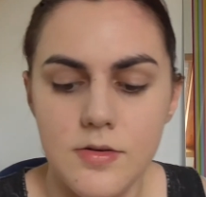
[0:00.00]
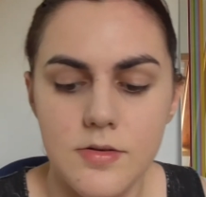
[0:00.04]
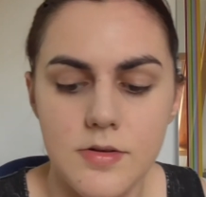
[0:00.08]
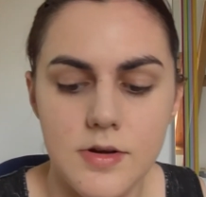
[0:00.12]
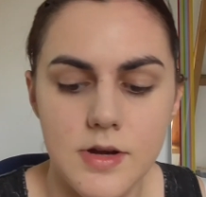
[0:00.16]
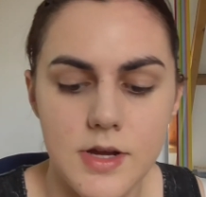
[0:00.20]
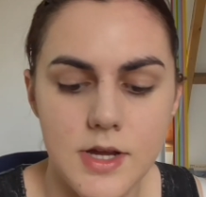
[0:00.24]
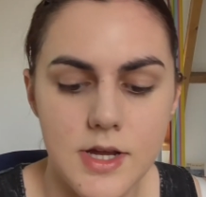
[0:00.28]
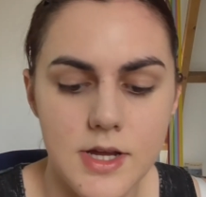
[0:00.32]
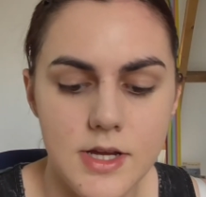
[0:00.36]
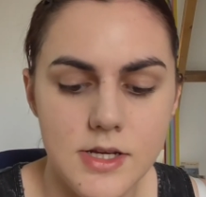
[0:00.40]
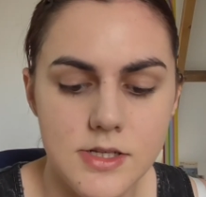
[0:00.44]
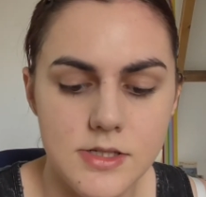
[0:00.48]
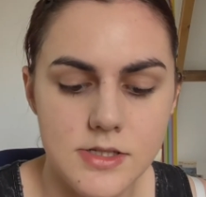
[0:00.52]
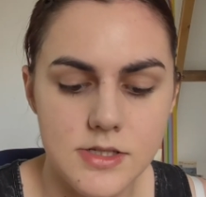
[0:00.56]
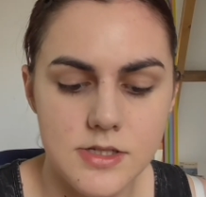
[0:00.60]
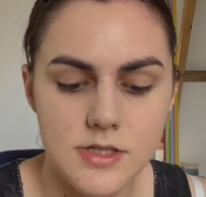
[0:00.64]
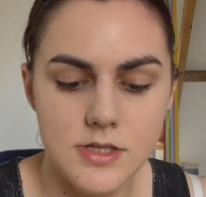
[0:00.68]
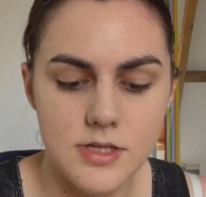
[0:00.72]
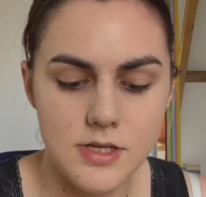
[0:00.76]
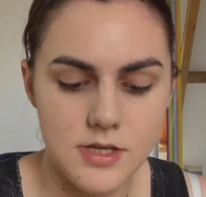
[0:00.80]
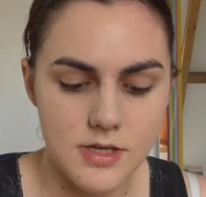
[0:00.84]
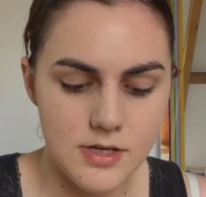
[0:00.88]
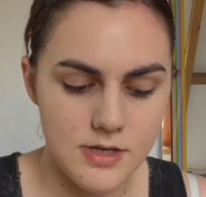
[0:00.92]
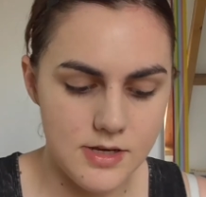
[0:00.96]

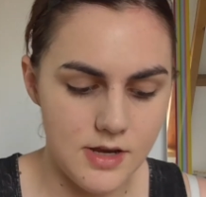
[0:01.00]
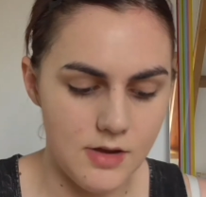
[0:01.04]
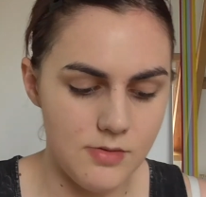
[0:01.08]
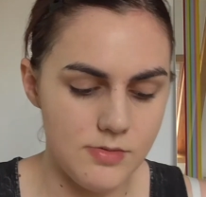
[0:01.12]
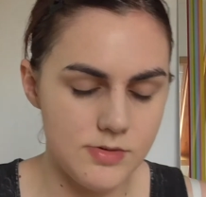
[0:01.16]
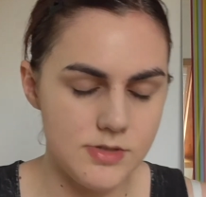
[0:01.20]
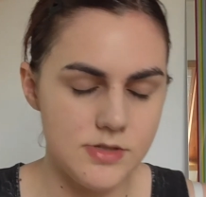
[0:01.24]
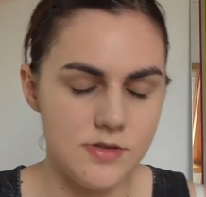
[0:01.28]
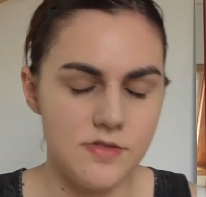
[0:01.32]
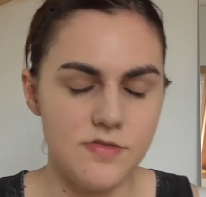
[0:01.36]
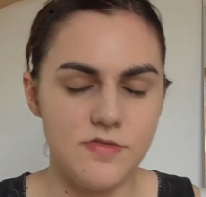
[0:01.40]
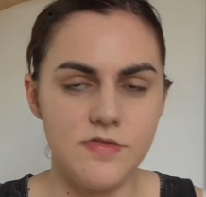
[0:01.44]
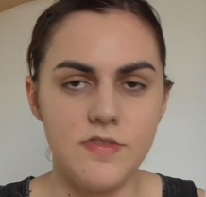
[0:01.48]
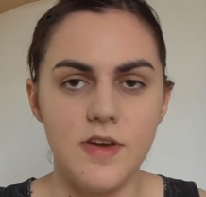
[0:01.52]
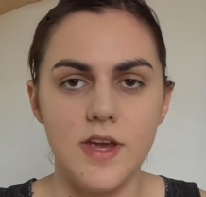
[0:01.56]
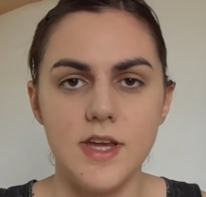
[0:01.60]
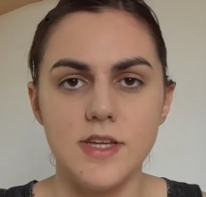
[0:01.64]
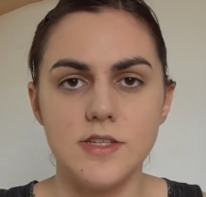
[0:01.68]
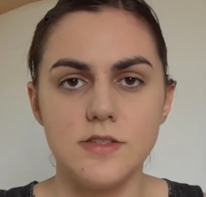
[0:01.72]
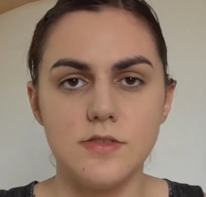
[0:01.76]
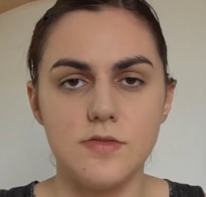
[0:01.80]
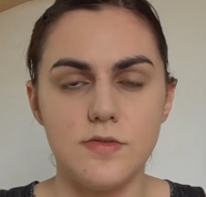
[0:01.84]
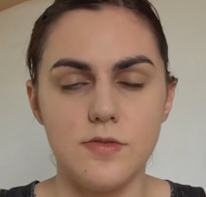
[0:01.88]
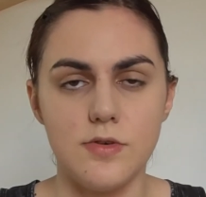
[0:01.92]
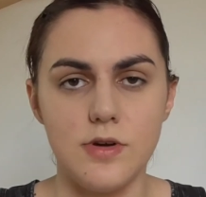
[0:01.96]
Alright, that was the
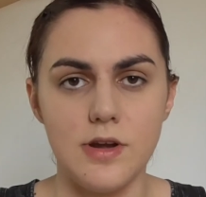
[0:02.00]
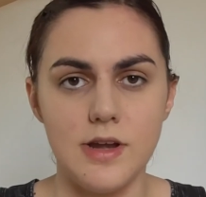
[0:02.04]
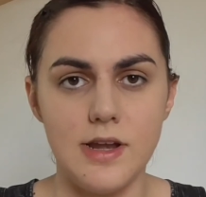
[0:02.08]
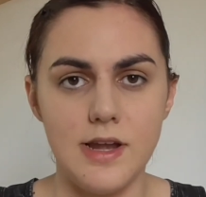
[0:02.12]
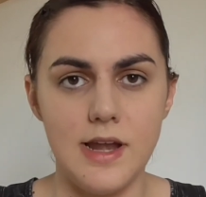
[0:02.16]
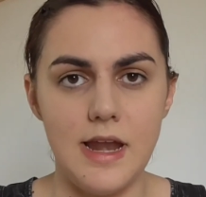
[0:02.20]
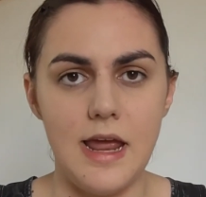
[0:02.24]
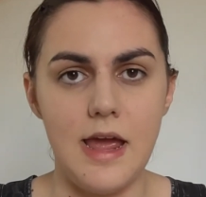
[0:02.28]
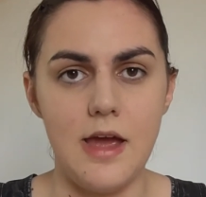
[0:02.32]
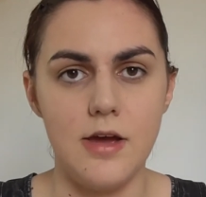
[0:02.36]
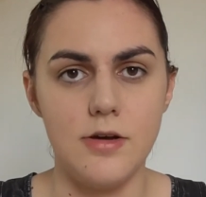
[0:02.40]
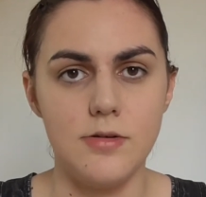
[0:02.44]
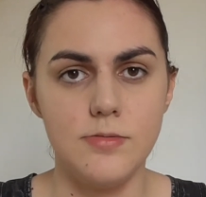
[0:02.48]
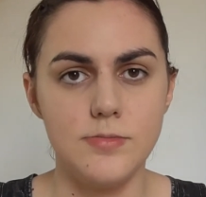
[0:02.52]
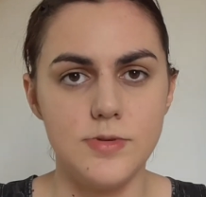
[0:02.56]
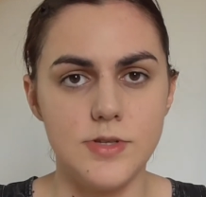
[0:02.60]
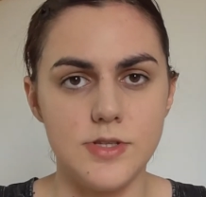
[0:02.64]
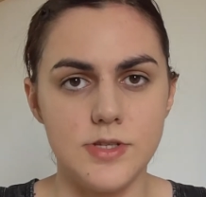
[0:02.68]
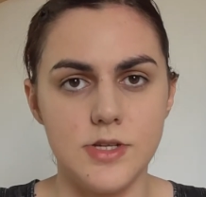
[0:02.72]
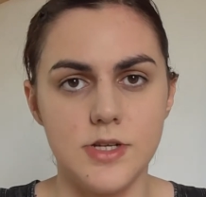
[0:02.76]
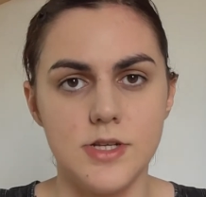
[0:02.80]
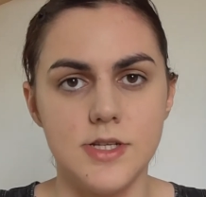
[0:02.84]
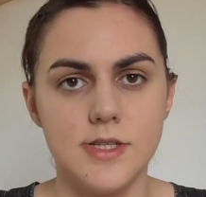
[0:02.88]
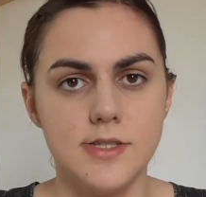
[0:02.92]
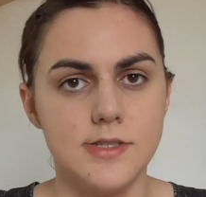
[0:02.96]
face for now. I'm
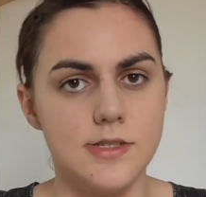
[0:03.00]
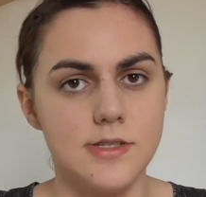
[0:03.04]
just going to